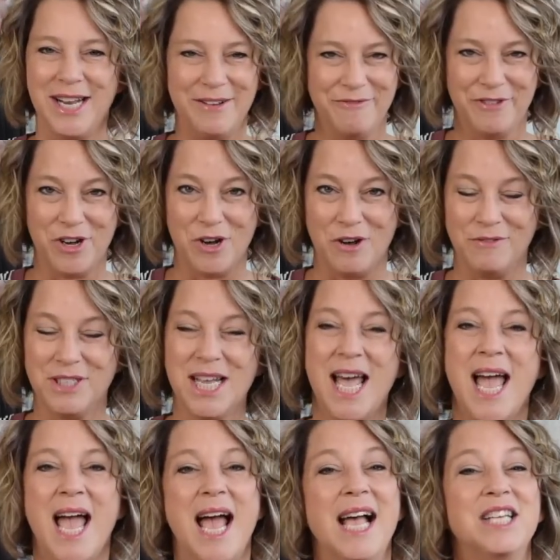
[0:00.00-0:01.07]
involved.
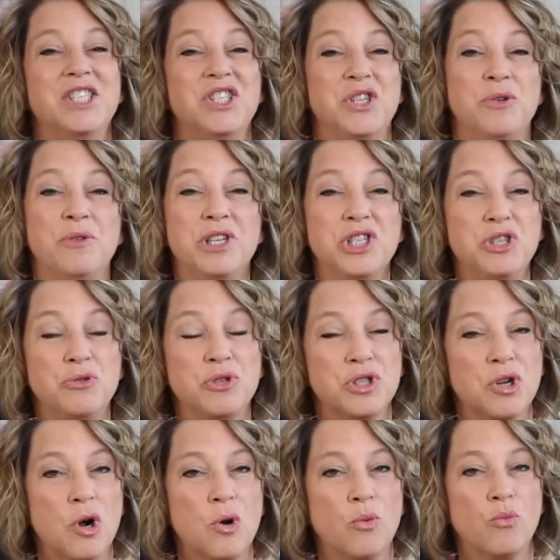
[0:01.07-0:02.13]
As soon as you
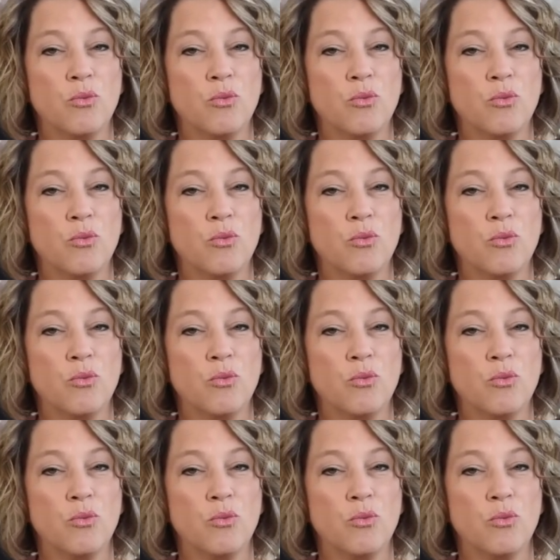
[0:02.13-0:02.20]
start